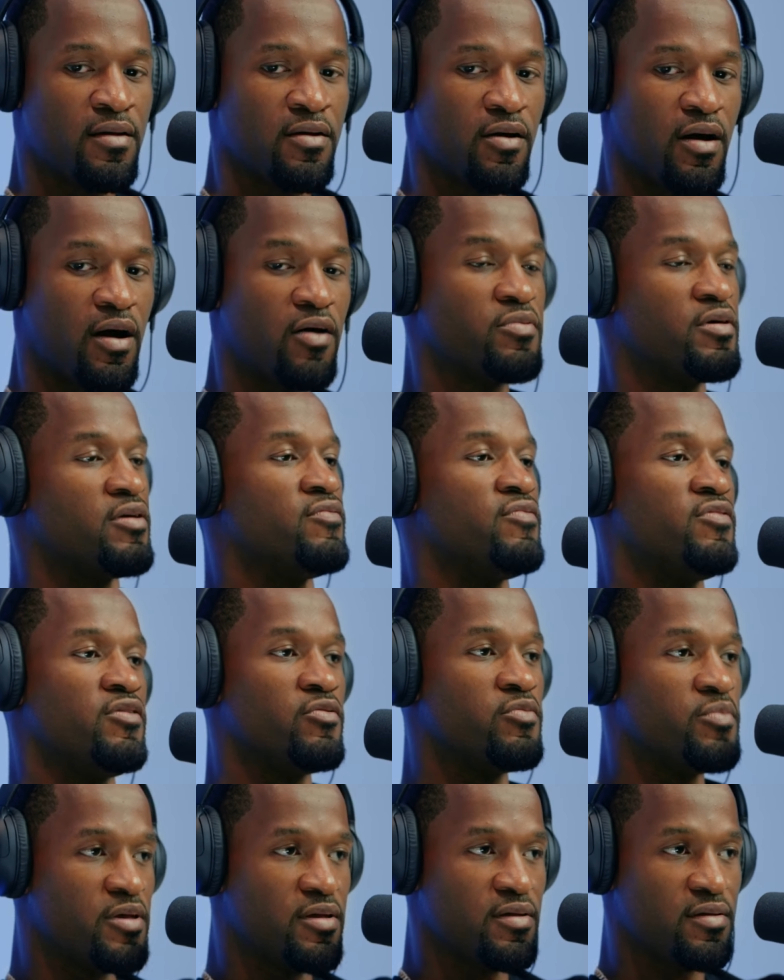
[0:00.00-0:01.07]
how they view
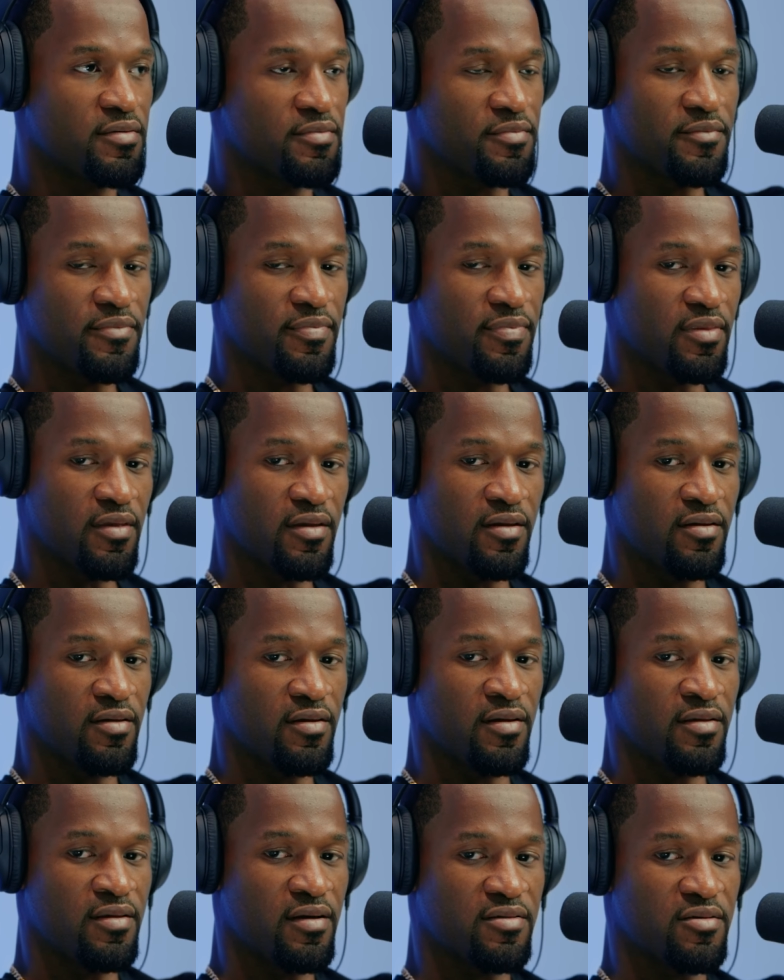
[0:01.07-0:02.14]
me, you know,
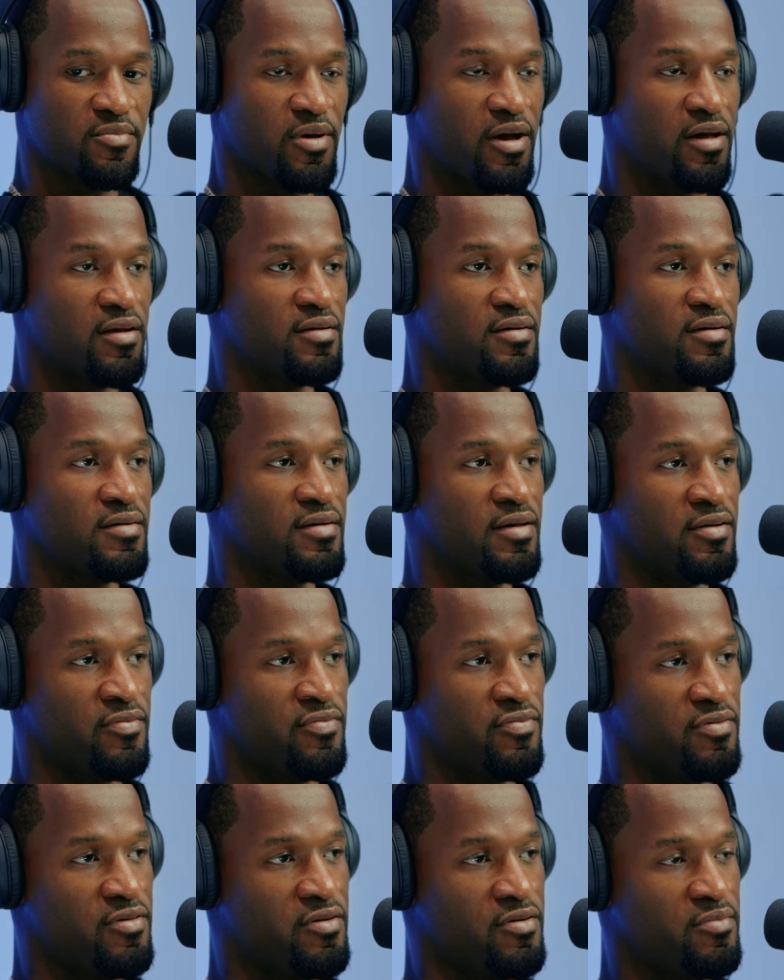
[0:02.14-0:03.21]
it doesn't matter if
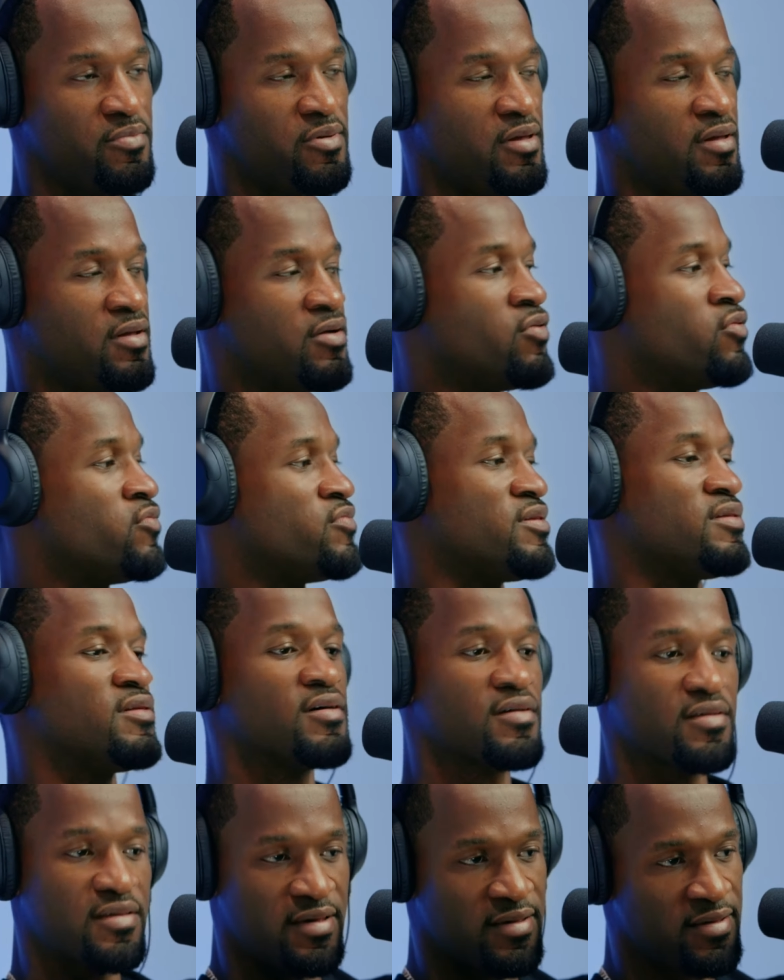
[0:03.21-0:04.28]
you're being
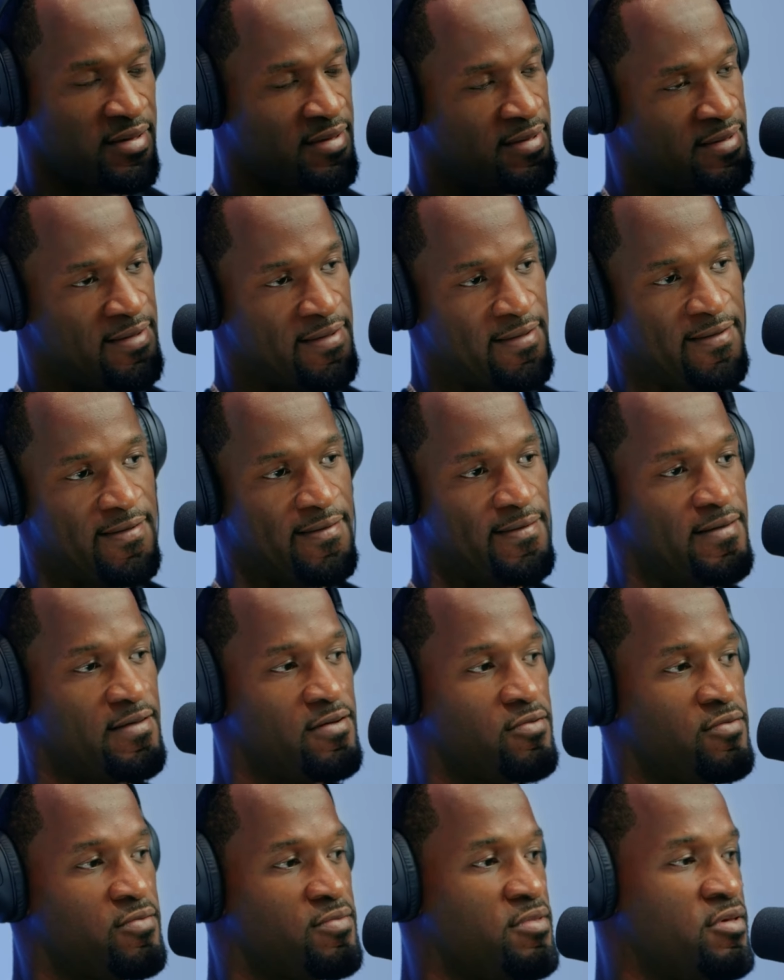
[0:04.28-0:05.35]
overlooked. You
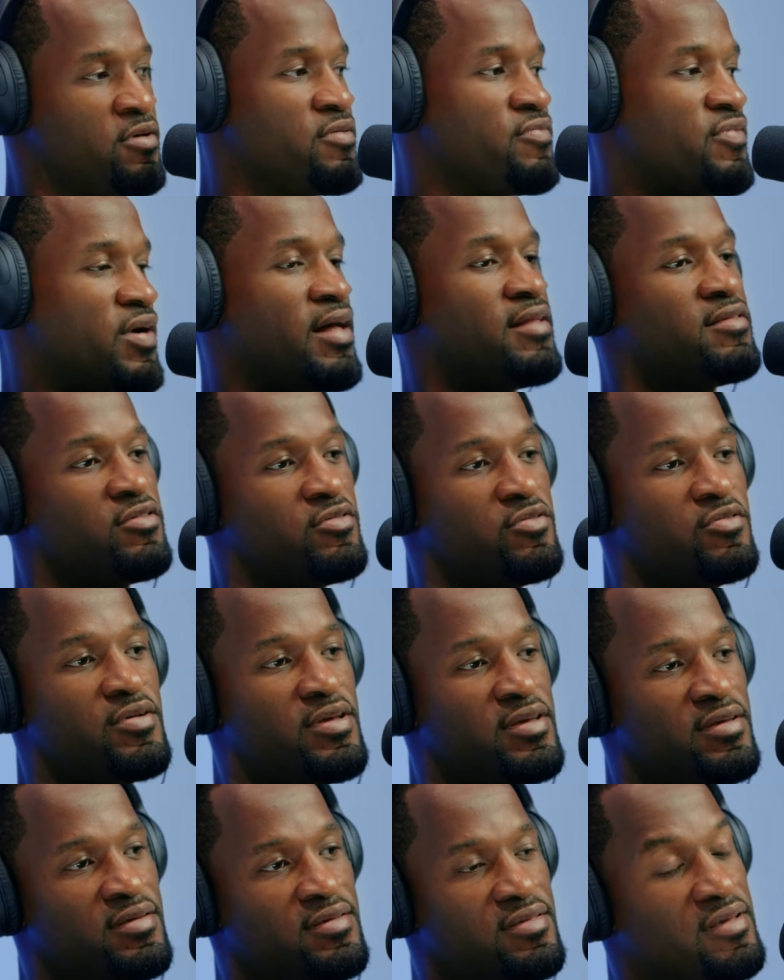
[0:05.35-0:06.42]
know, your value
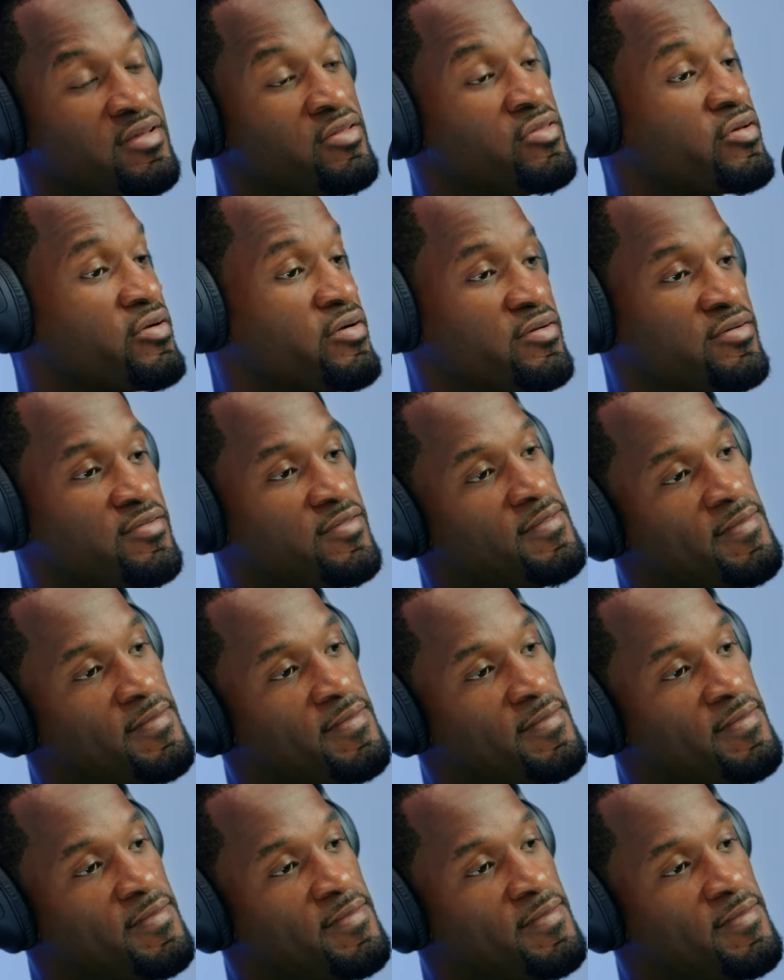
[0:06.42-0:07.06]
is internal.